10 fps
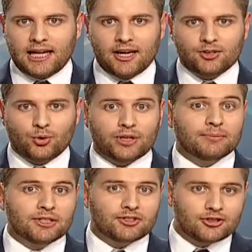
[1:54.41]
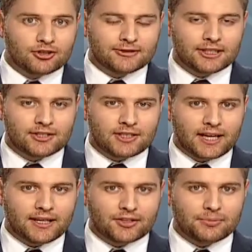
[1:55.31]
and Lloydminster is
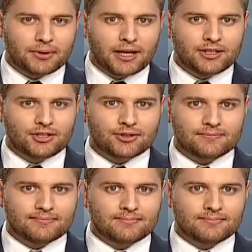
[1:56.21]
taking the pledge.